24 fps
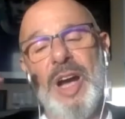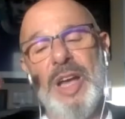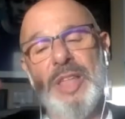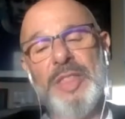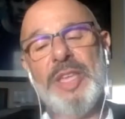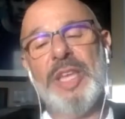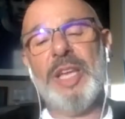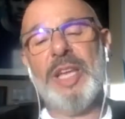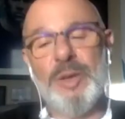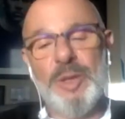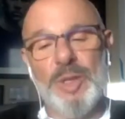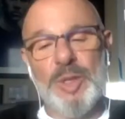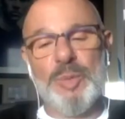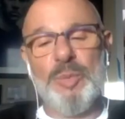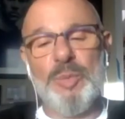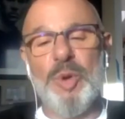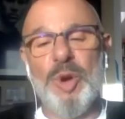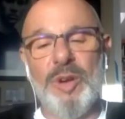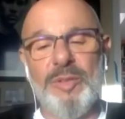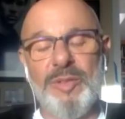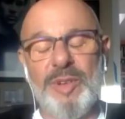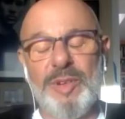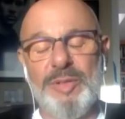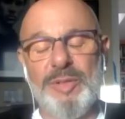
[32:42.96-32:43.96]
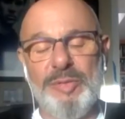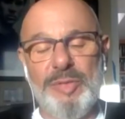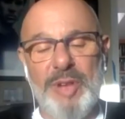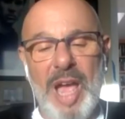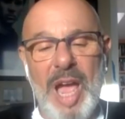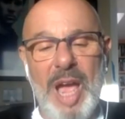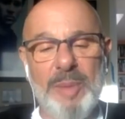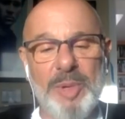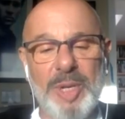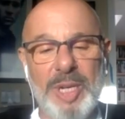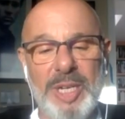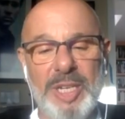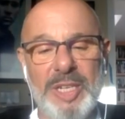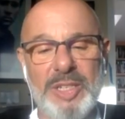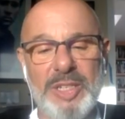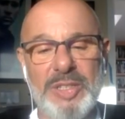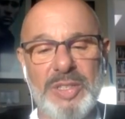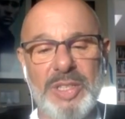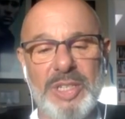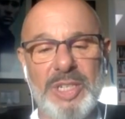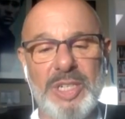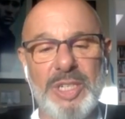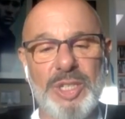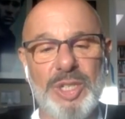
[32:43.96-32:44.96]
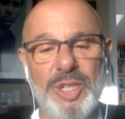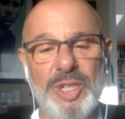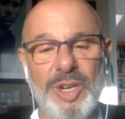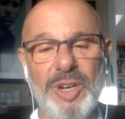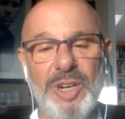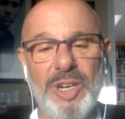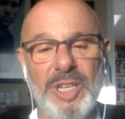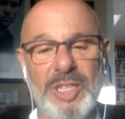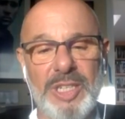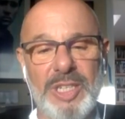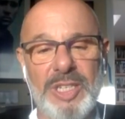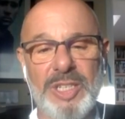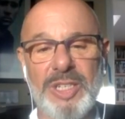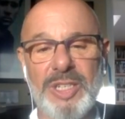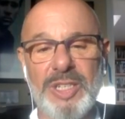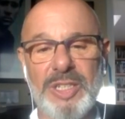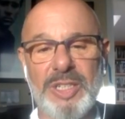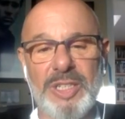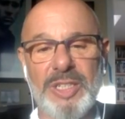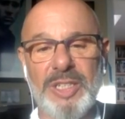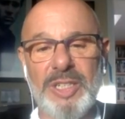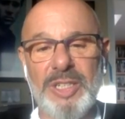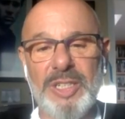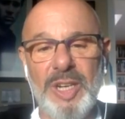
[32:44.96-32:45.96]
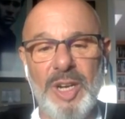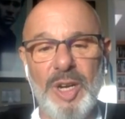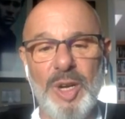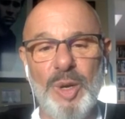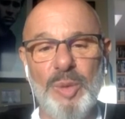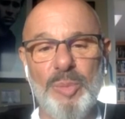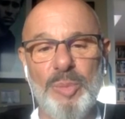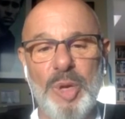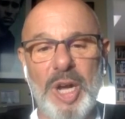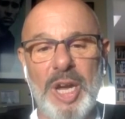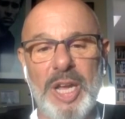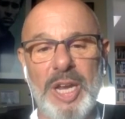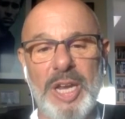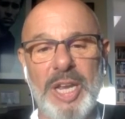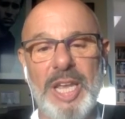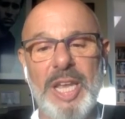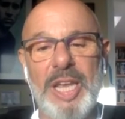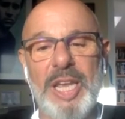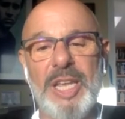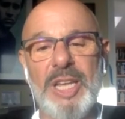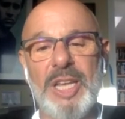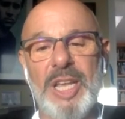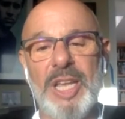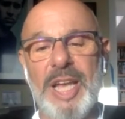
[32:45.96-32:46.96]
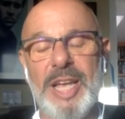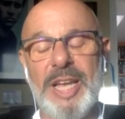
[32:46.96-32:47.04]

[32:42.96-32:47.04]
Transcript: think he was more of a fabulist than a journalist, you know, but he like